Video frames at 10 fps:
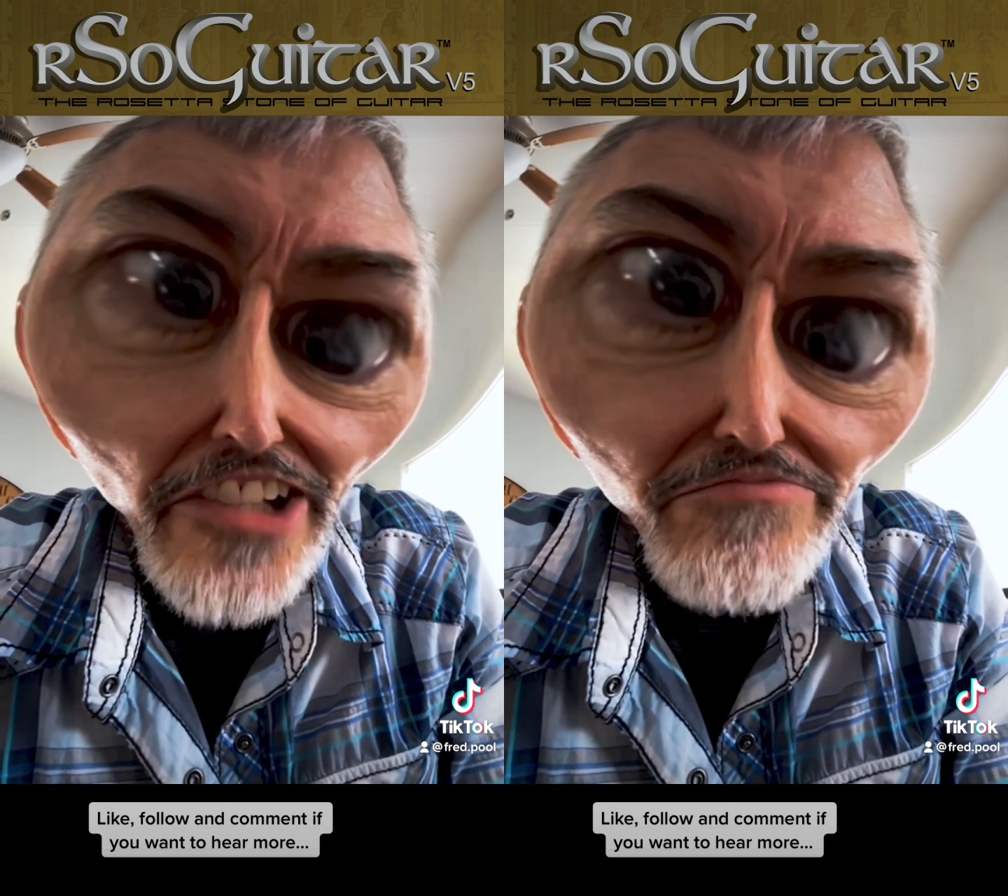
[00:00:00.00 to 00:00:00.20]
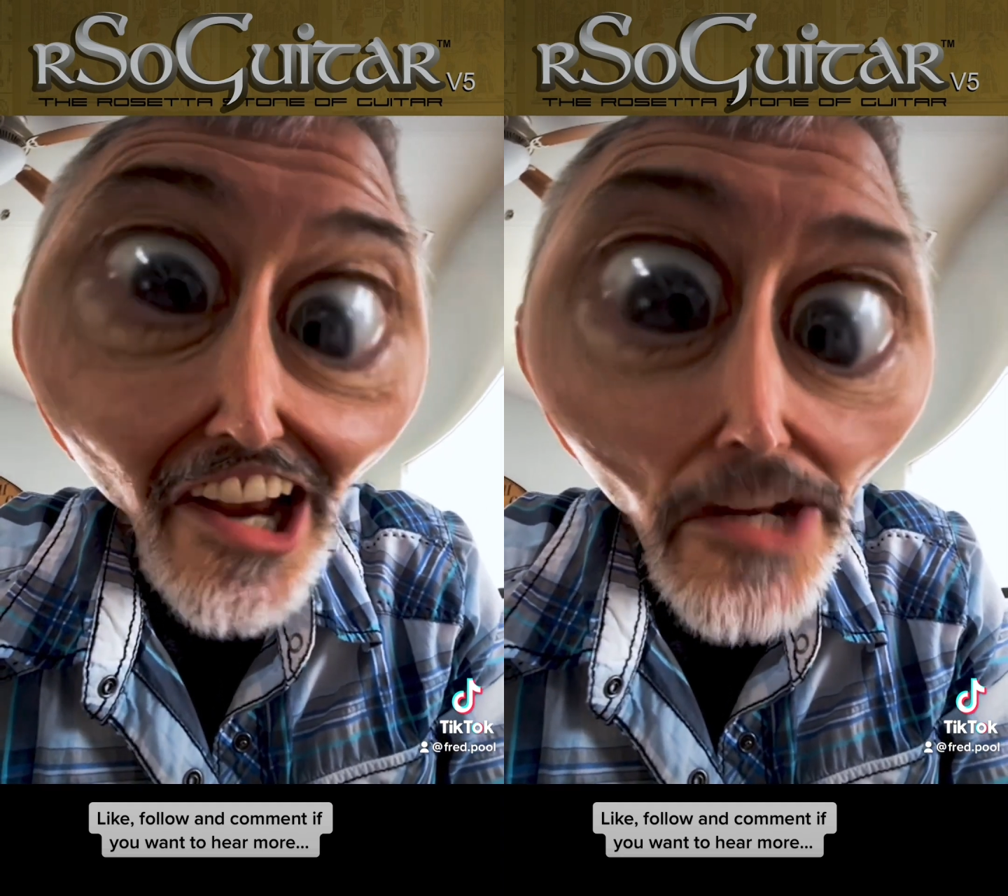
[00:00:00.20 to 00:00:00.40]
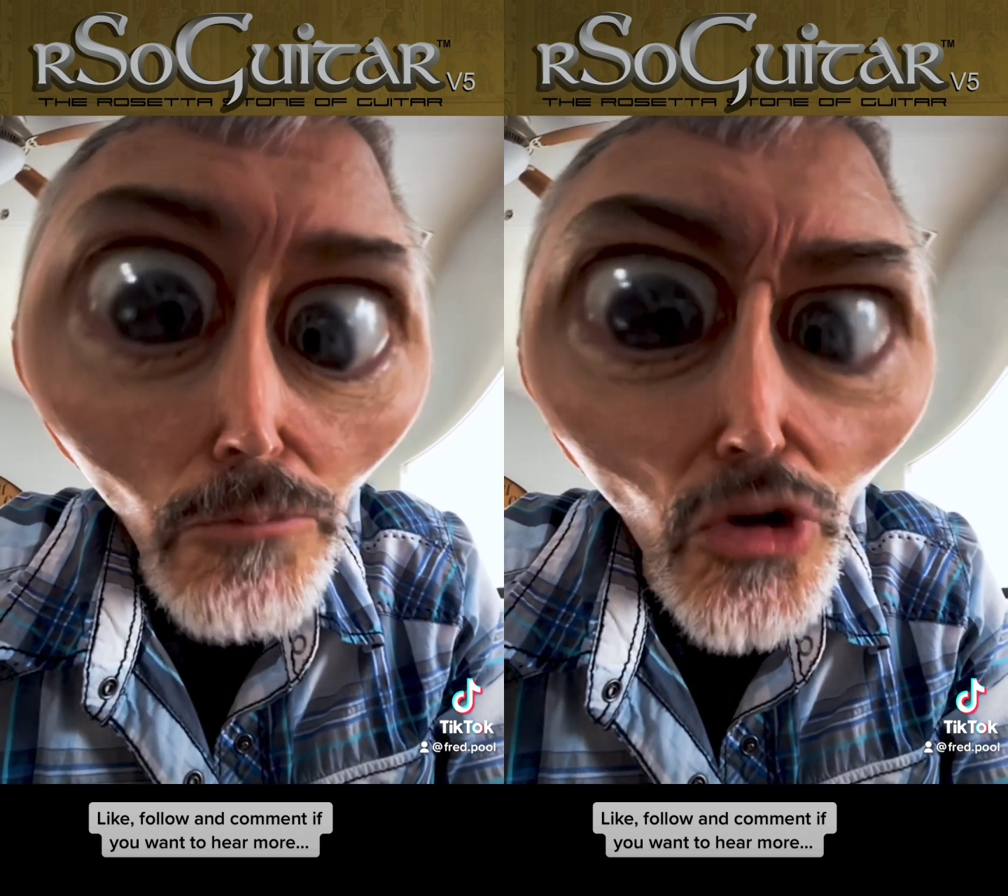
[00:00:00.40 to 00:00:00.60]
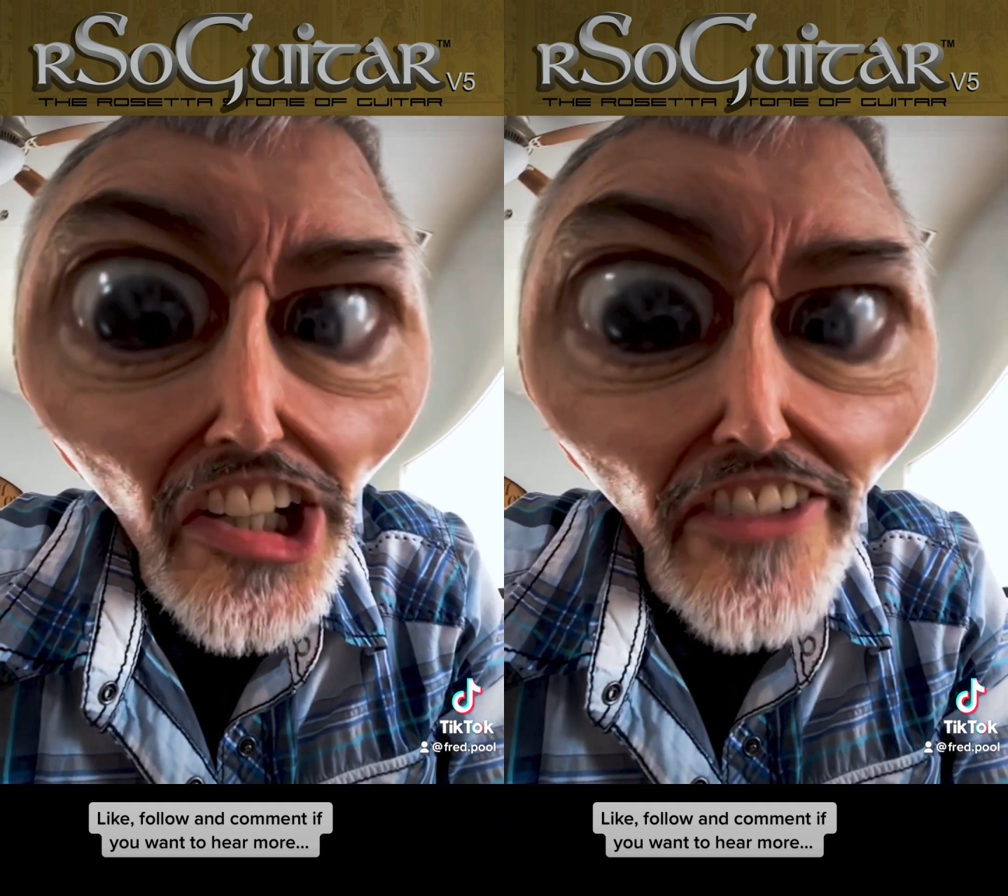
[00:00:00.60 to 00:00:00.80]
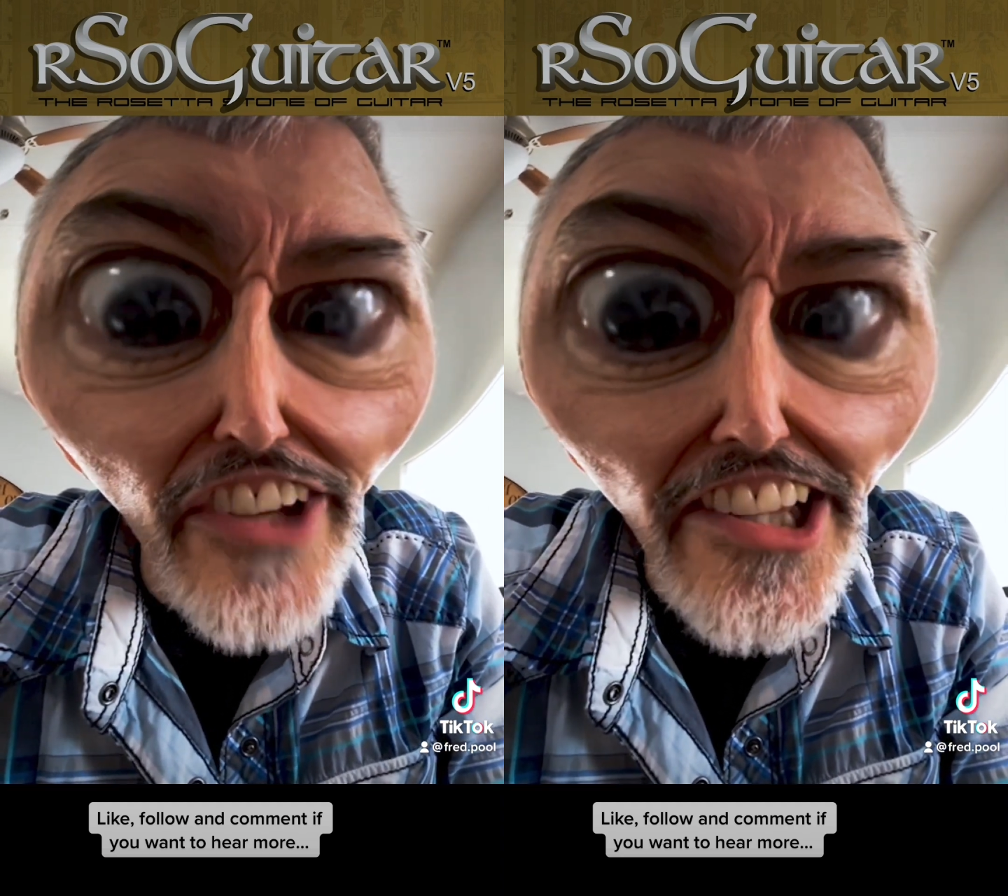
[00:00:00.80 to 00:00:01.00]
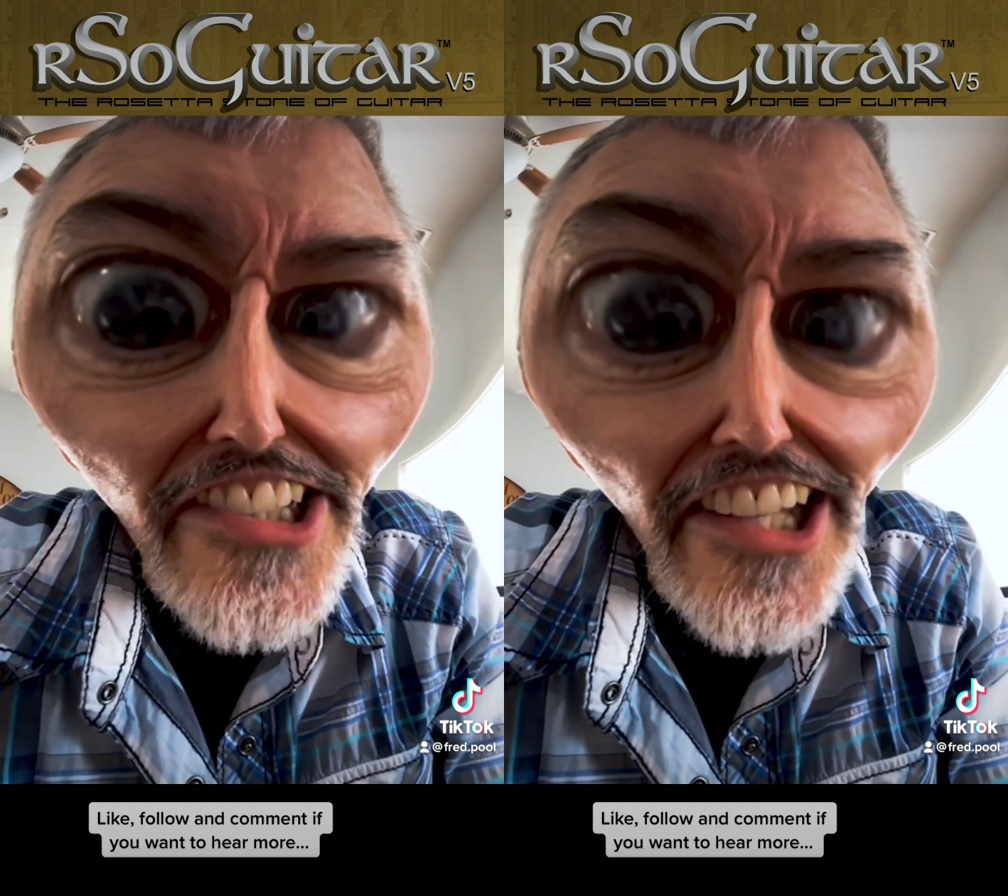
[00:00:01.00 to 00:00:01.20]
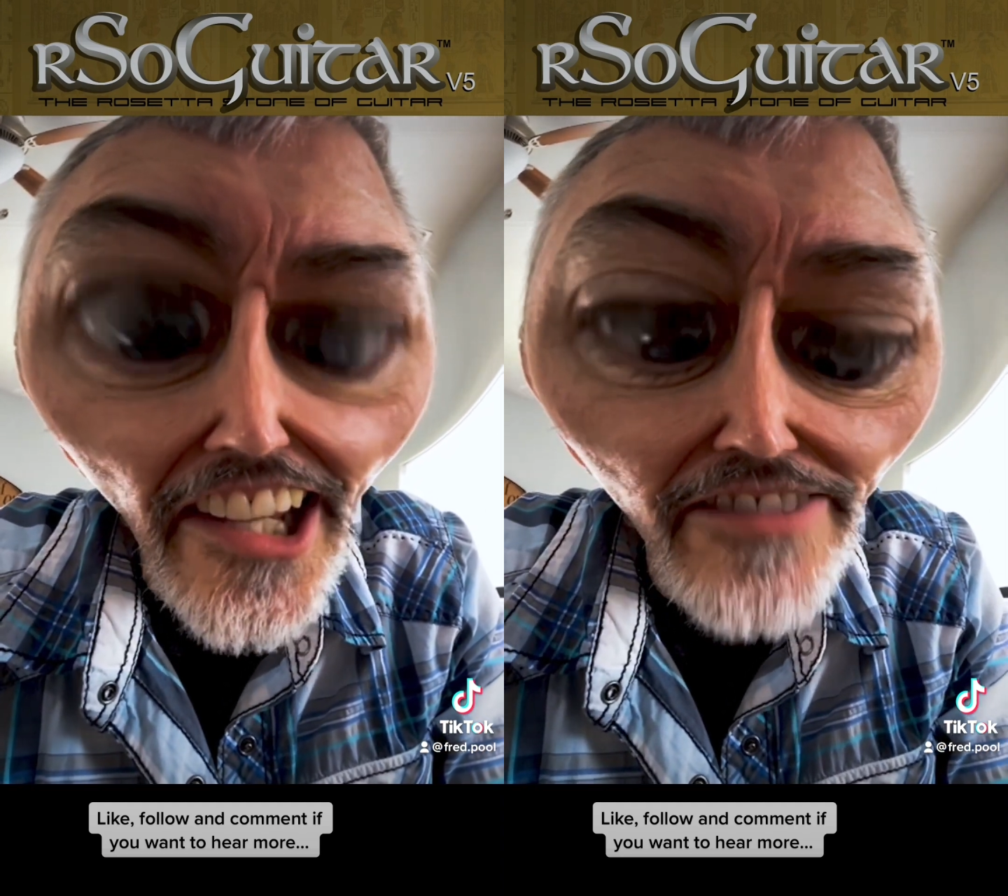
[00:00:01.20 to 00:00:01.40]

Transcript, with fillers: I need more convincing.